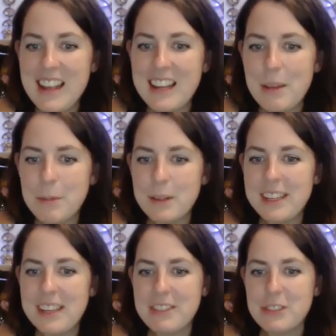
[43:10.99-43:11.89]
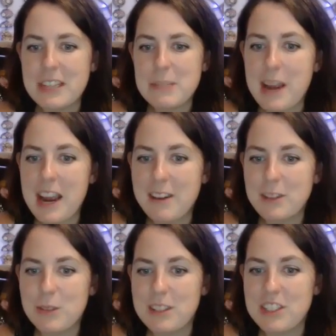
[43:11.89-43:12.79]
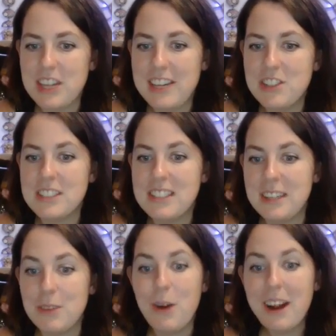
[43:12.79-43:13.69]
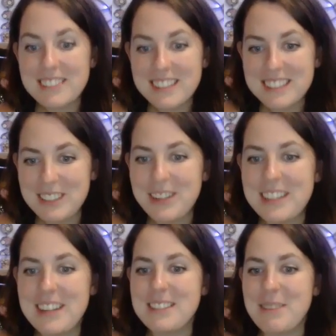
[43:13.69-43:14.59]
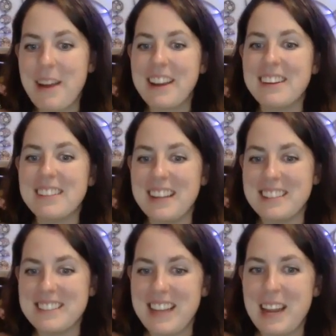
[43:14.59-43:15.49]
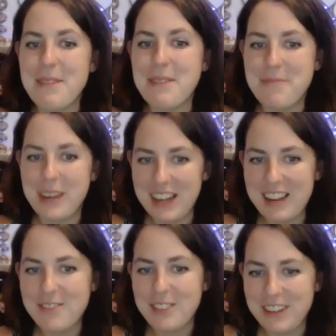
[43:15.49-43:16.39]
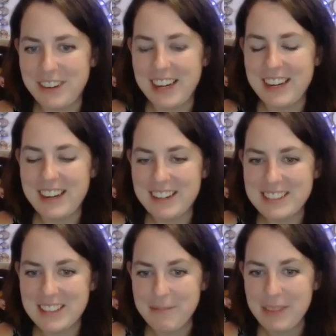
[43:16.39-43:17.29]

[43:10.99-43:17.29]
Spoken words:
Kimberly, visualize my house with the changes needed, wanted, new windows and backyard landscape and money flowing. Awesome.